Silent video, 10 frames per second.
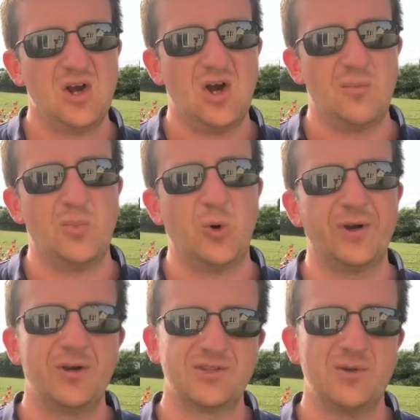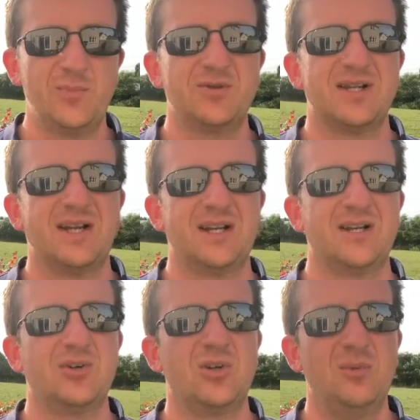on board, and also it builds like a
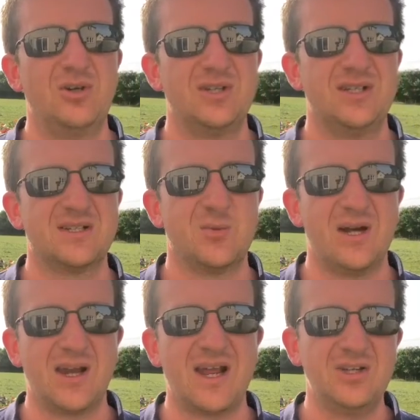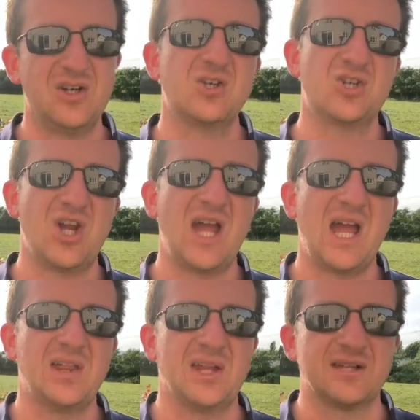little community as well, and you can
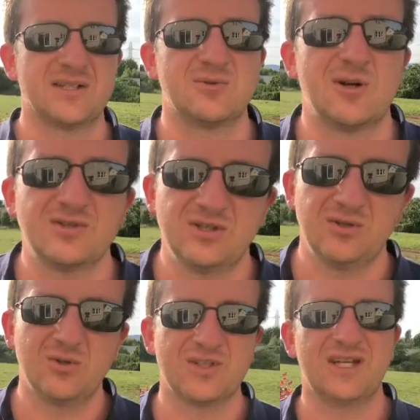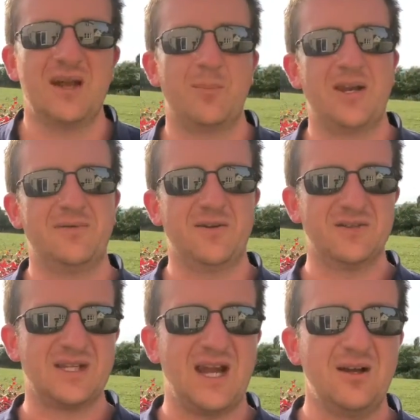share things as well. So you also get benefit of
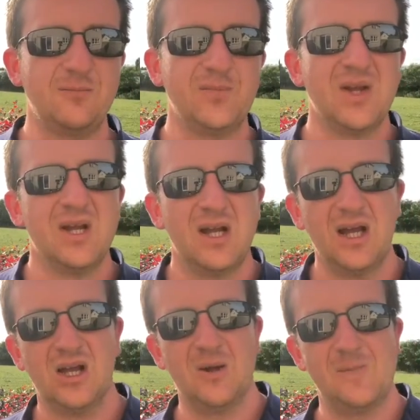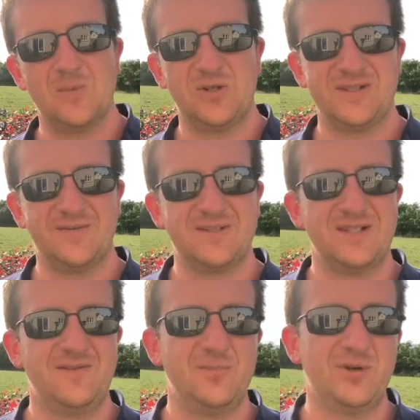scale, because obviously
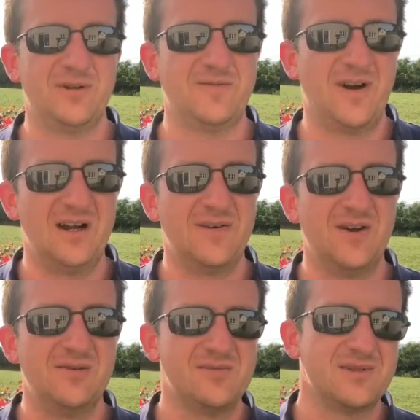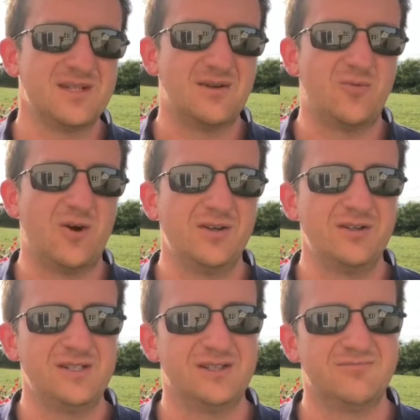if you're building 5 homes instead of 1,
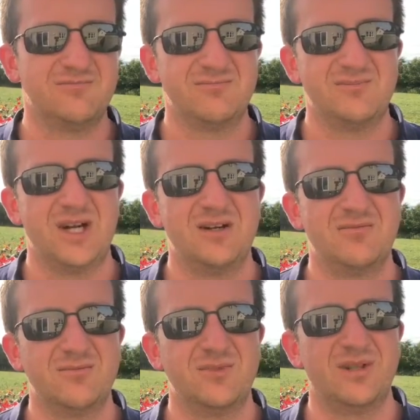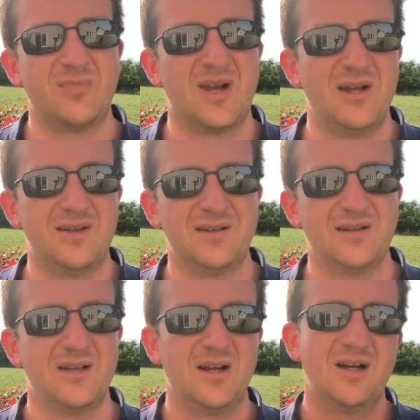you can,
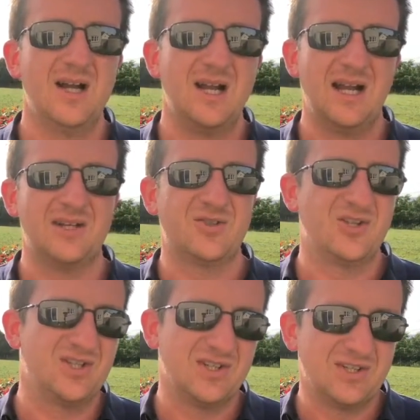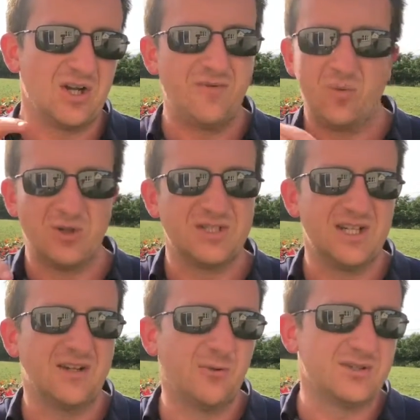the electrician can go from one to the
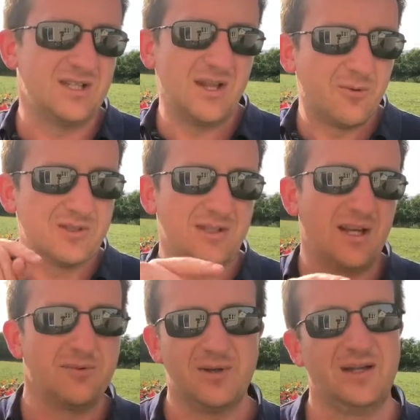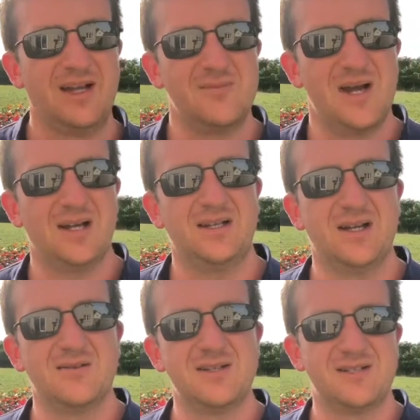other, one to the other, one to the other, and get back.
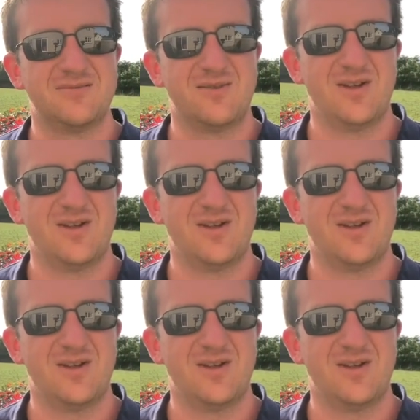It's